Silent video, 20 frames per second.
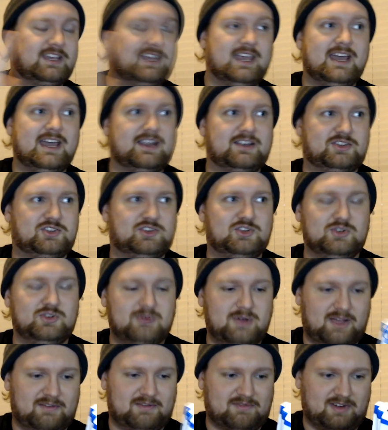to
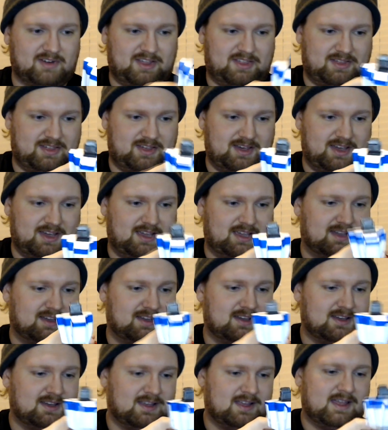everything.
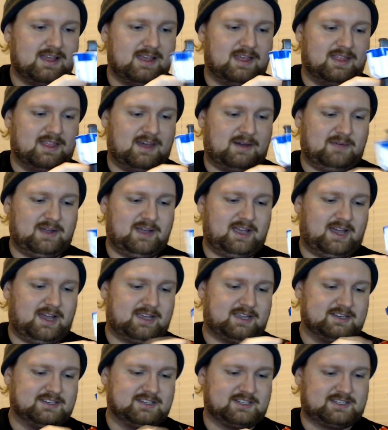That way I can just
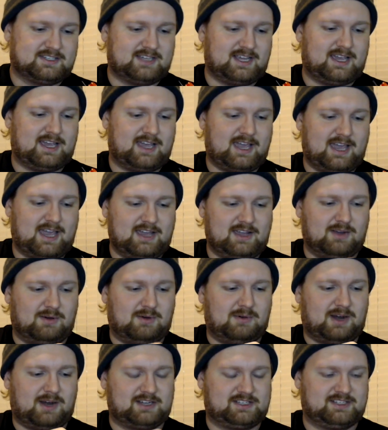say, hey, go watch
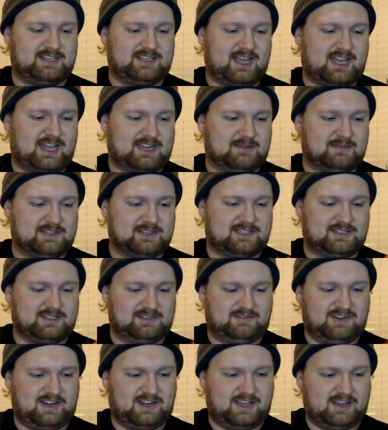Zachamus's
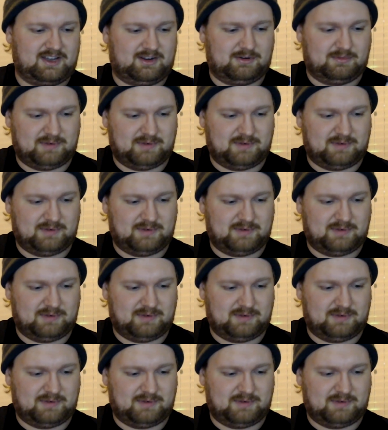video, but